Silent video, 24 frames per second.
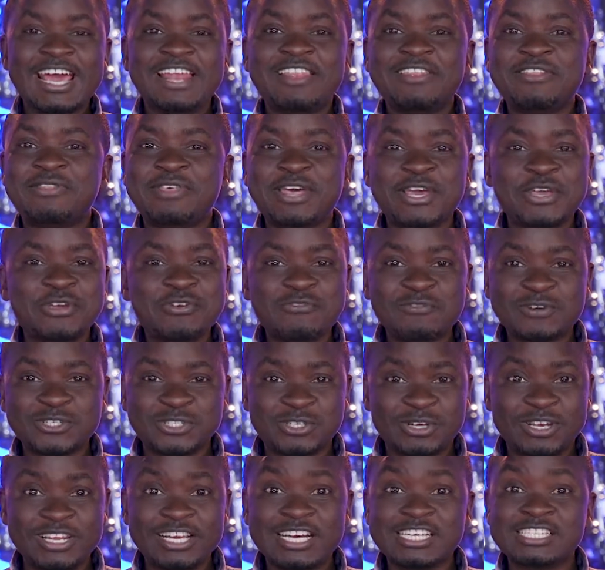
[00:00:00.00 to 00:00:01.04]
And thank you for
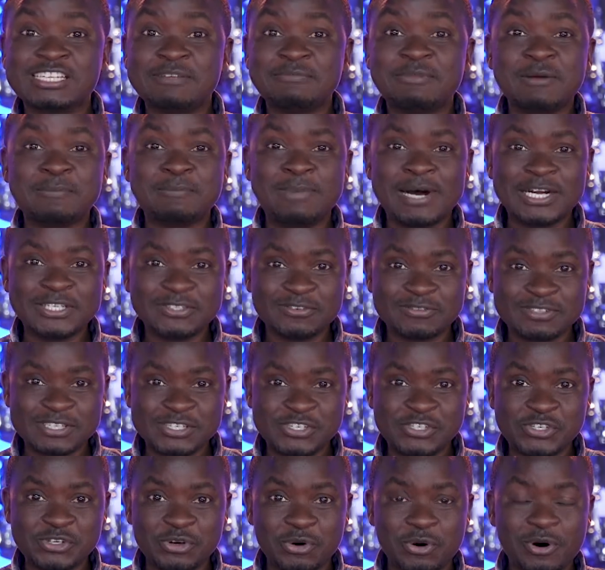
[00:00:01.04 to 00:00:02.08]
joining us and being part of
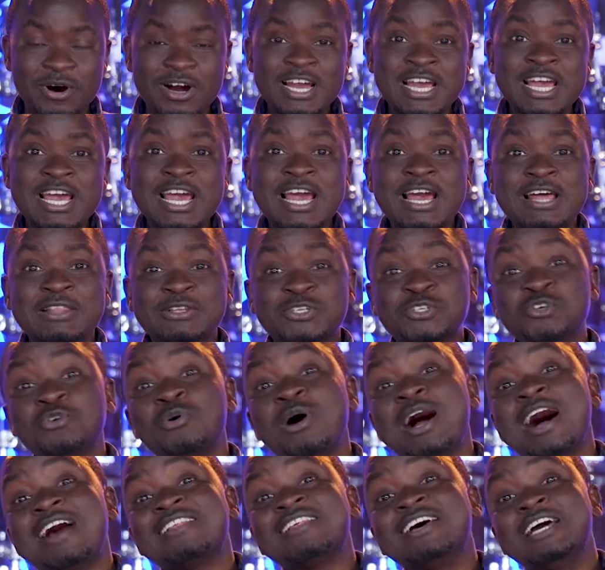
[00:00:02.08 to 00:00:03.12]
this show.
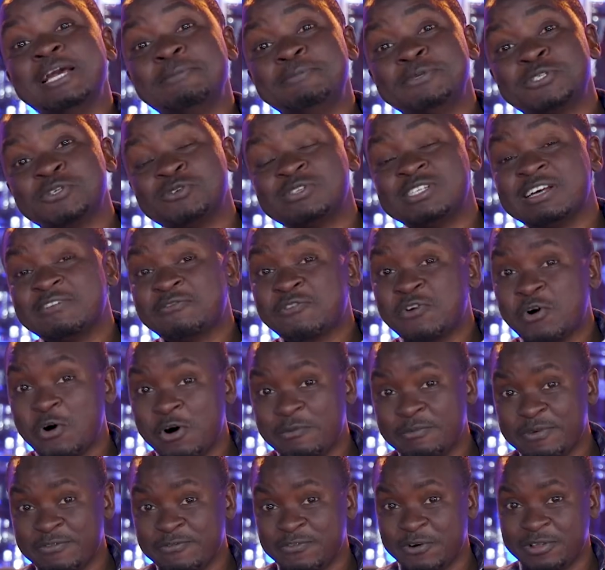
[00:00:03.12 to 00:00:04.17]
Two other episodes have
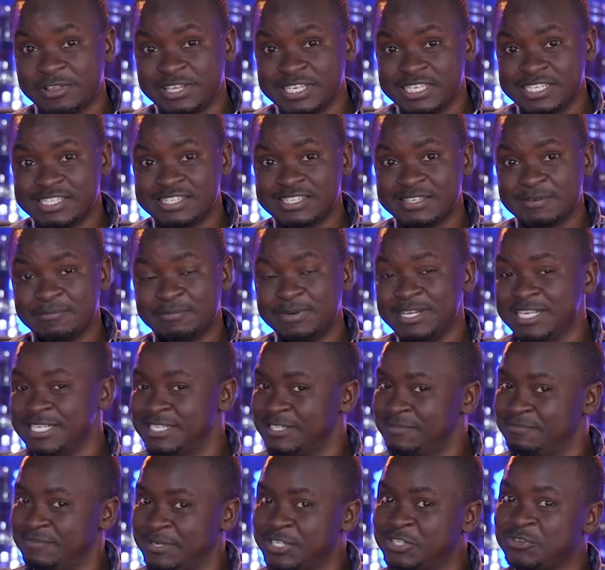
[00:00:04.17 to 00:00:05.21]
gone before this. Please
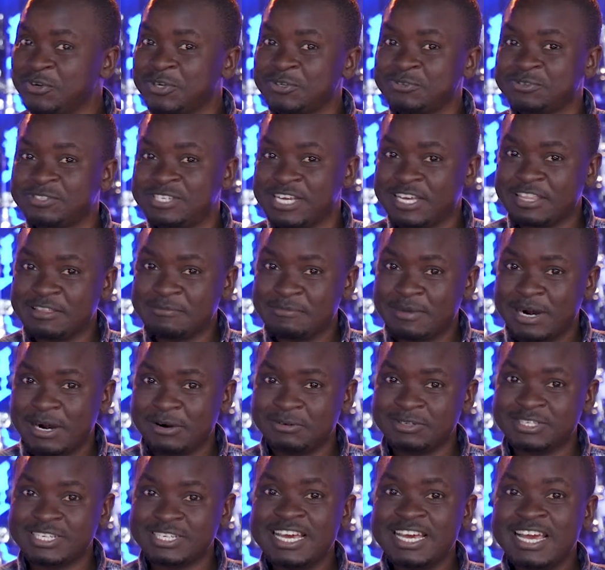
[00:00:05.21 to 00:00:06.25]
be sure to check them
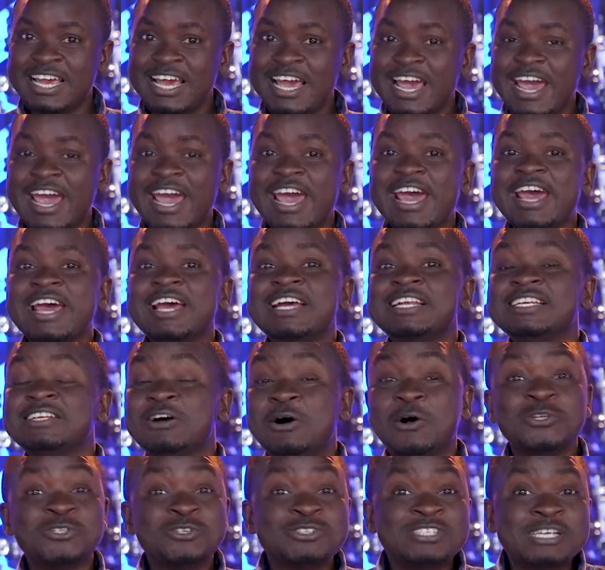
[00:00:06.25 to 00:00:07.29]
out and
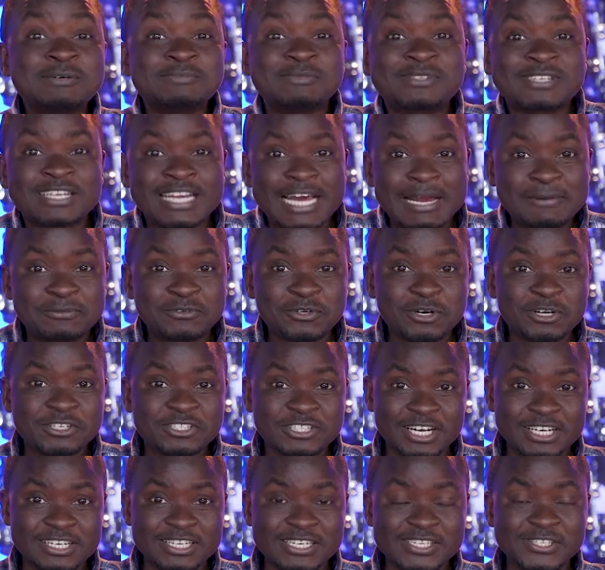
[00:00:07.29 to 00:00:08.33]
also subscribe to our
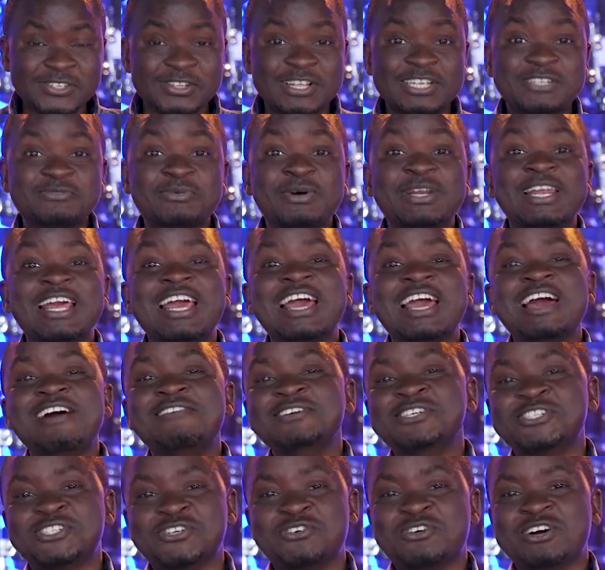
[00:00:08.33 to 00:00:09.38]
channel so that when
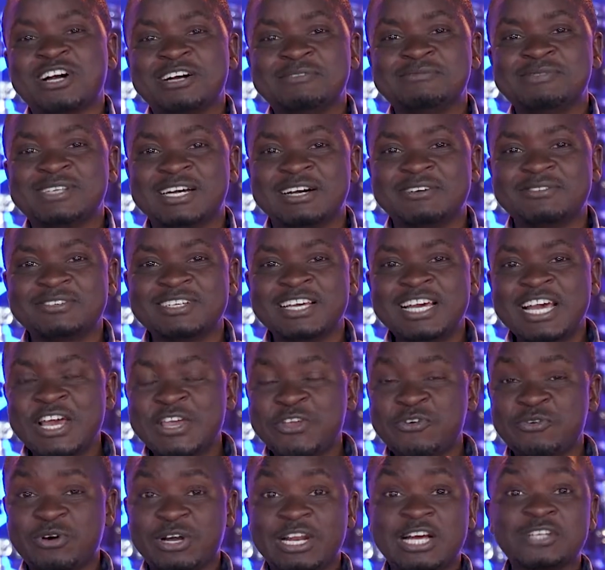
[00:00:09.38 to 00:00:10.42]
every show comes out,
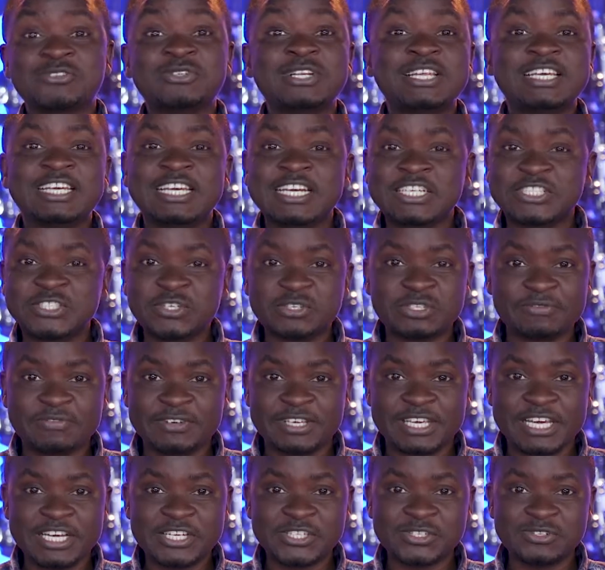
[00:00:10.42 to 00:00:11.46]
you can actually get
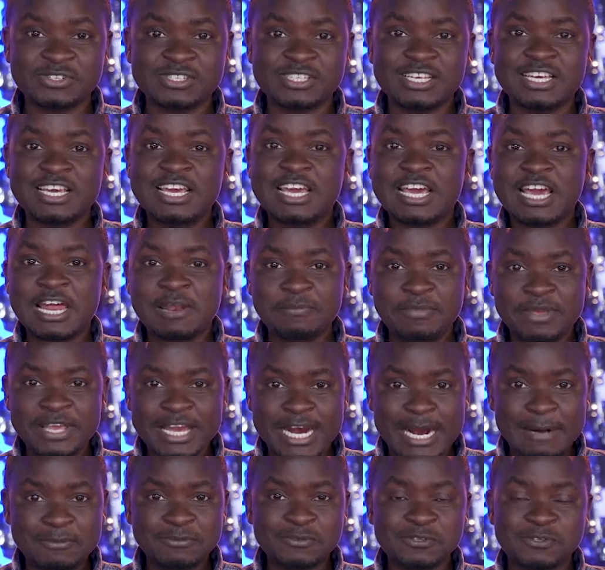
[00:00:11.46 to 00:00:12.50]
notifications and be
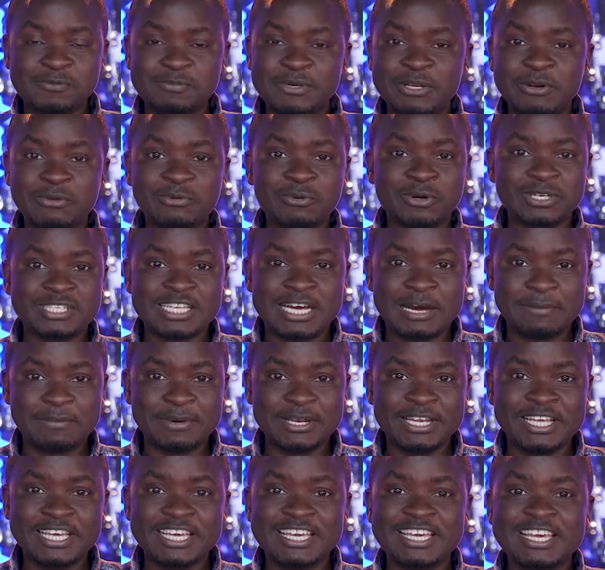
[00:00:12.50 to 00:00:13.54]
up to speed with what's
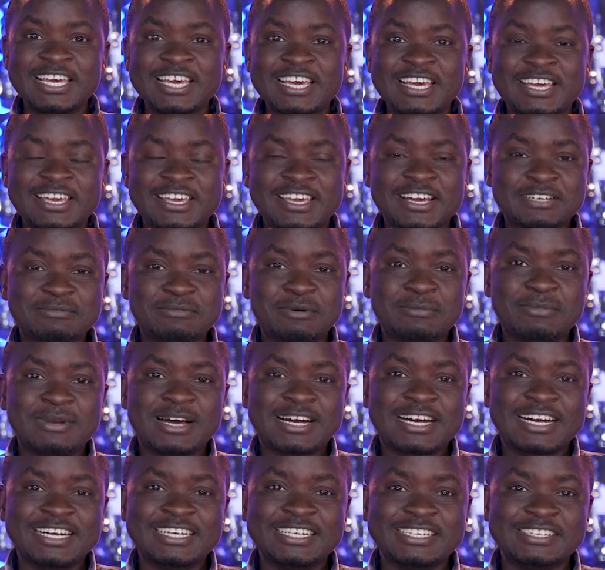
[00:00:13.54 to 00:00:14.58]
happening here from
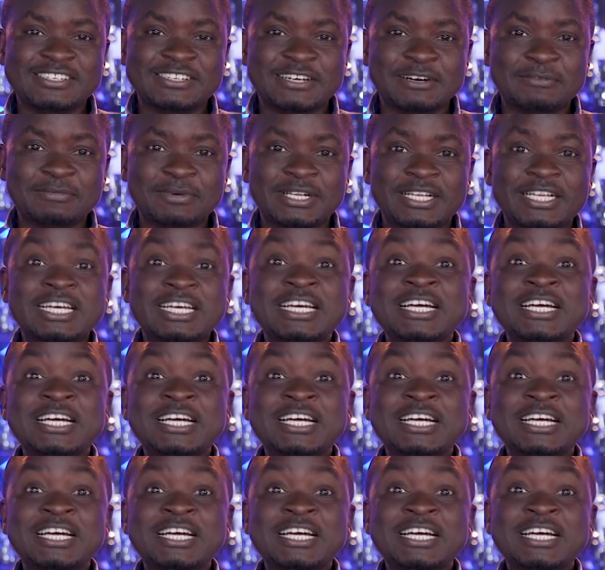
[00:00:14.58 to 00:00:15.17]
Nakahil Chapel.